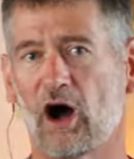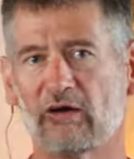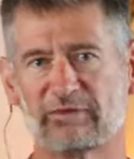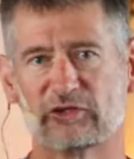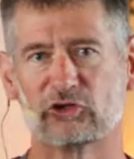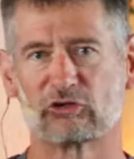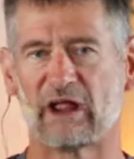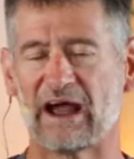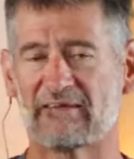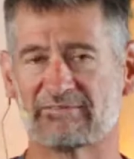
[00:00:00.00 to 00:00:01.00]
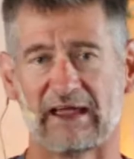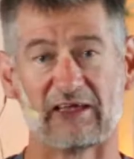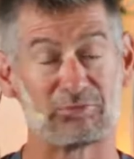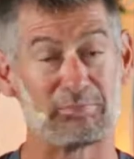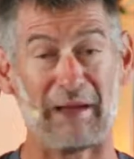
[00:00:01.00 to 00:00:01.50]
off in your life
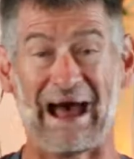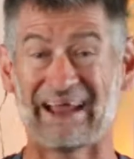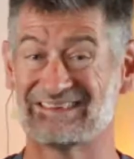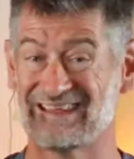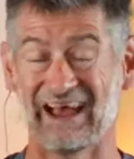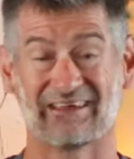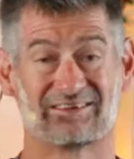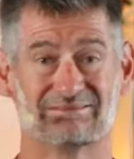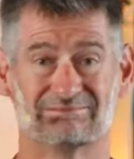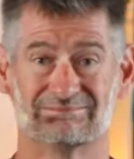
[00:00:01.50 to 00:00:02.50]
as bad debt.